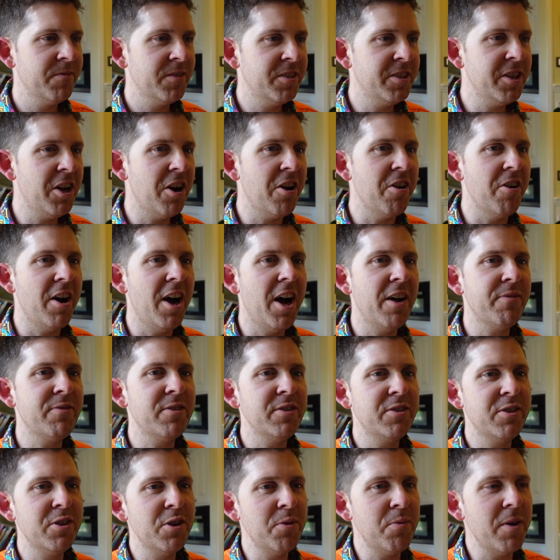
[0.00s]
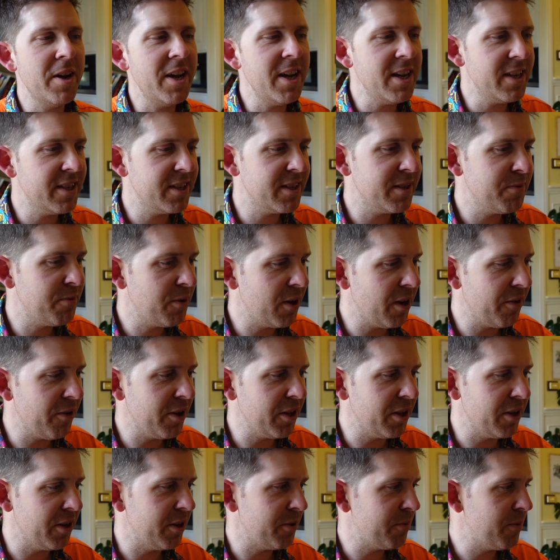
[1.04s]
So after two weeks, what have I
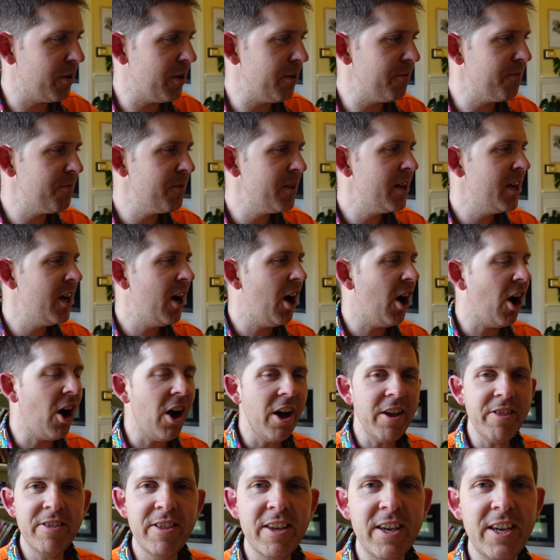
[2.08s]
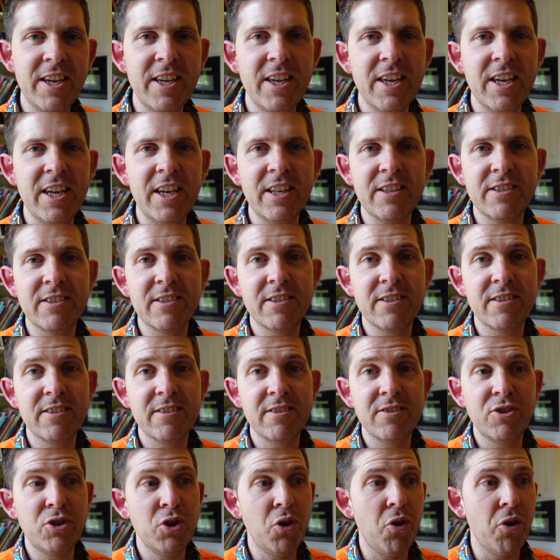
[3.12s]
learned? Well, I think it's
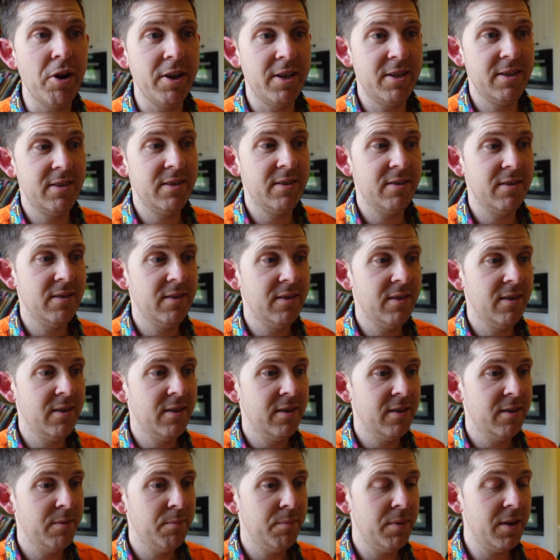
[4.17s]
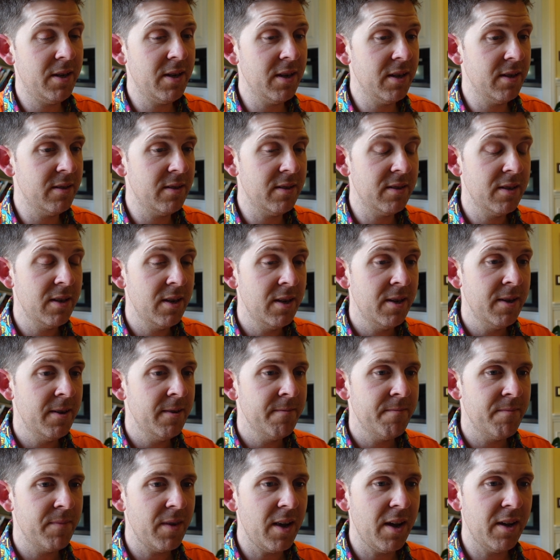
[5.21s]
choice because
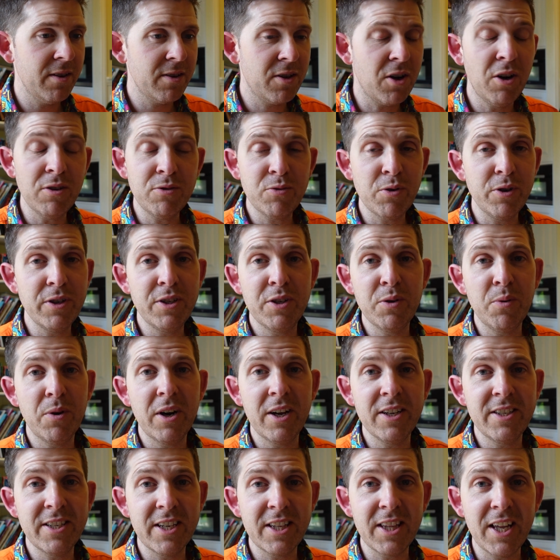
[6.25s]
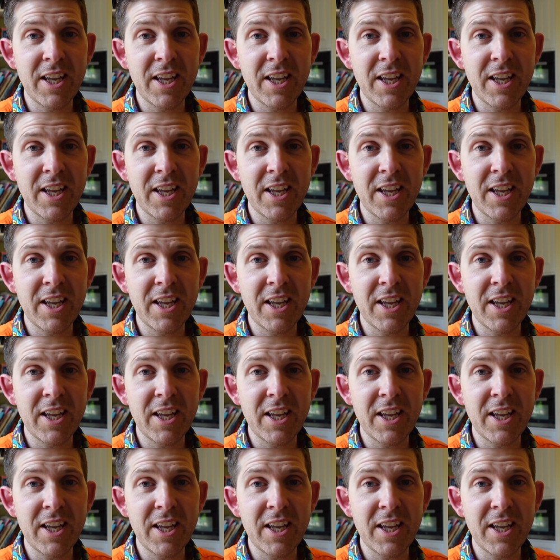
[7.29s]
contrary to what I said